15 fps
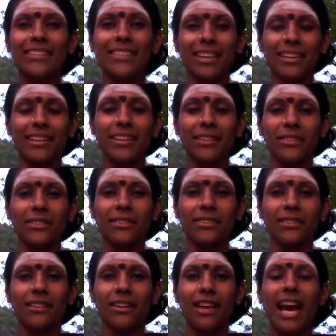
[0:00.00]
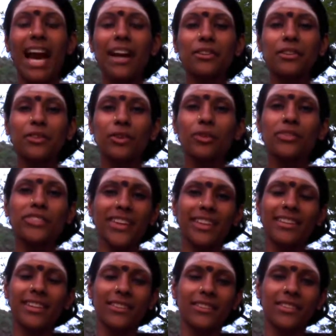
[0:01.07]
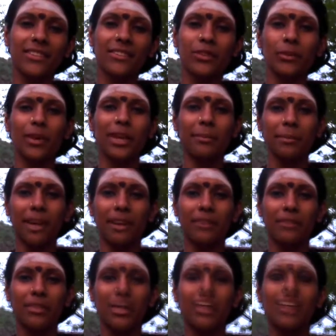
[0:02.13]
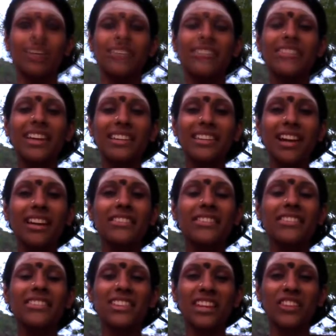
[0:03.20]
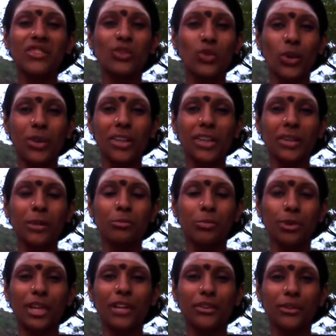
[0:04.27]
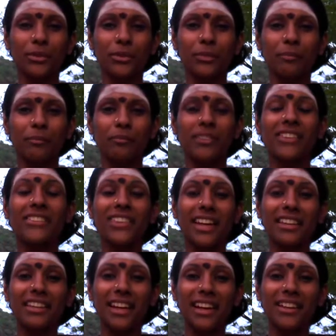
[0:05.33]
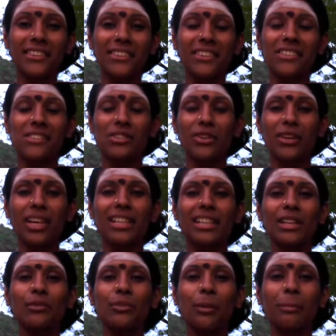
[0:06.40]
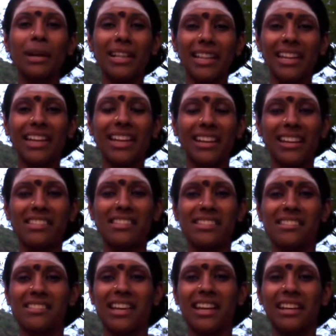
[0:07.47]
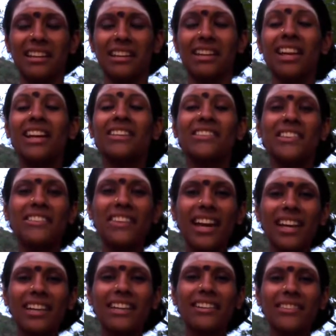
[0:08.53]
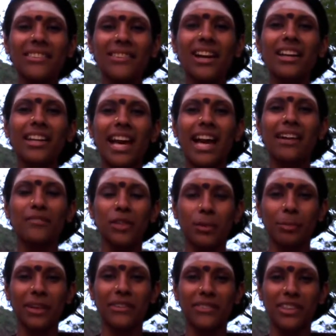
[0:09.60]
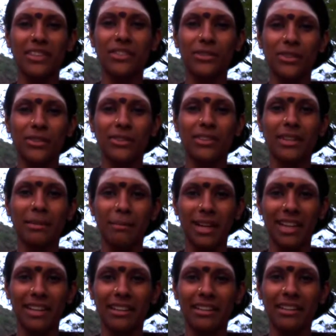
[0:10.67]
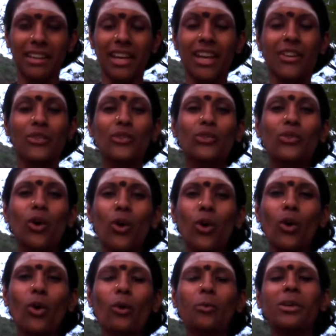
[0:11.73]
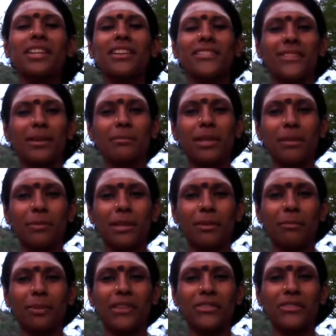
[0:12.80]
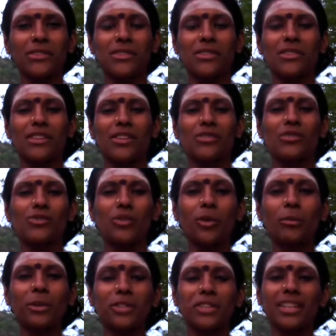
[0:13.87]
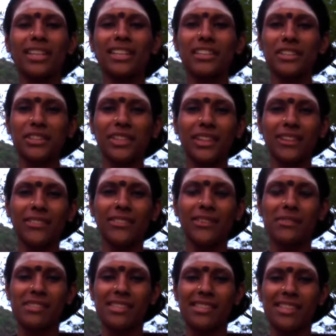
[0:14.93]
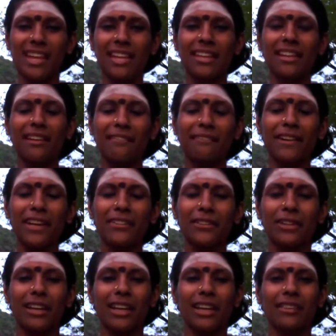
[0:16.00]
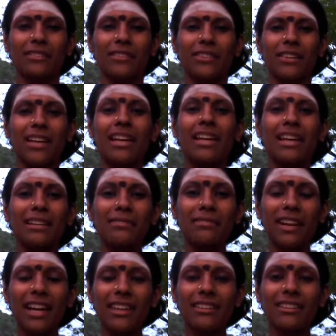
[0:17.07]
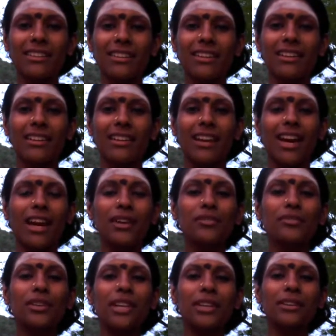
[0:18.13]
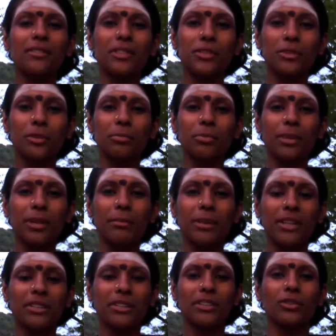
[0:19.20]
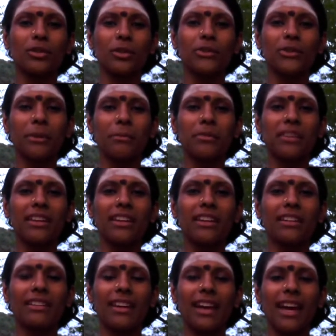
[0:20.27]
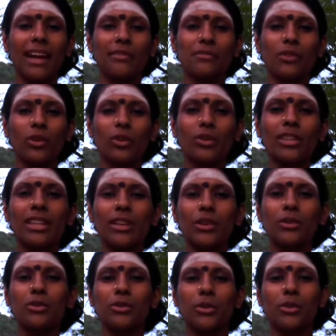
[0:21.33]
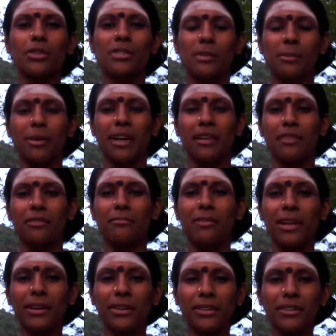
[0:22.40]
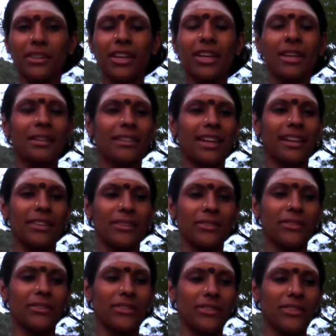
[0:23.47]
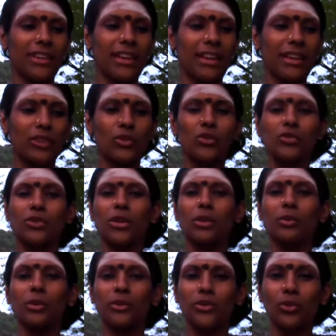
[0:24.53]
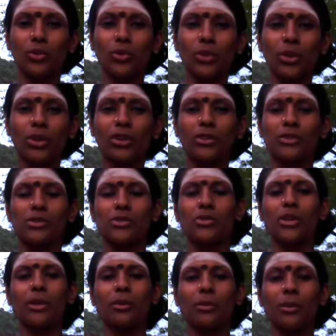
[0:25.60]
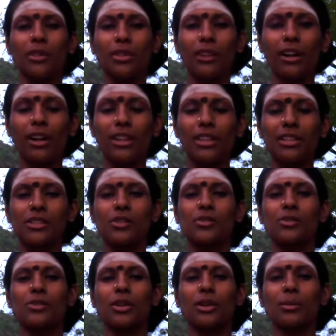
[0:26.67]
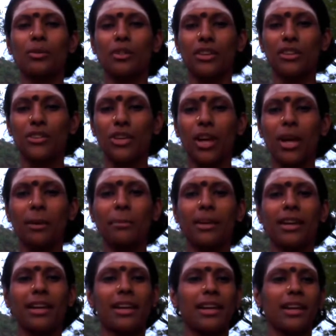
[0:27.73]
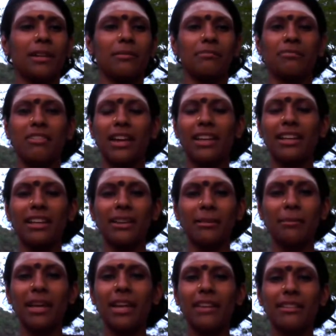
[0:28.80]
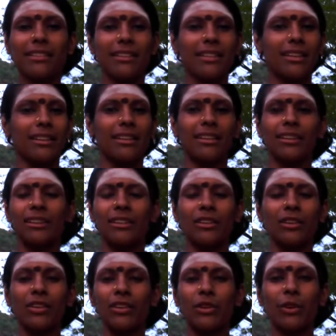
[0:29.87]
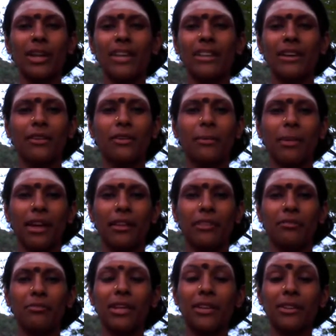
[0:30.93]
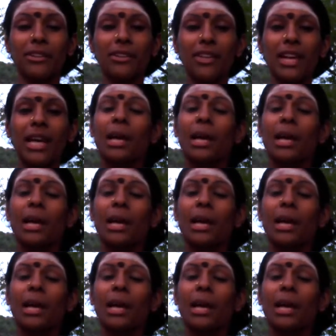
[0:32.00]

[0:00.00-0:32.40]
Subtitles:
sannyas? How do you know if sannyas is the right path for you? Sannyas is an extraordinary breakthrough. Sannyas is directly rebelling against society. Society does not have your best interest in mind. So many subliminal messages and so much conditionings of society affect our lives. In fact, every individual pretty much grows up thinking they have to only go towards the path of marriage. That is to say, you start with school, you start with college, you start with a job and finding a mate and going down the path of marriage.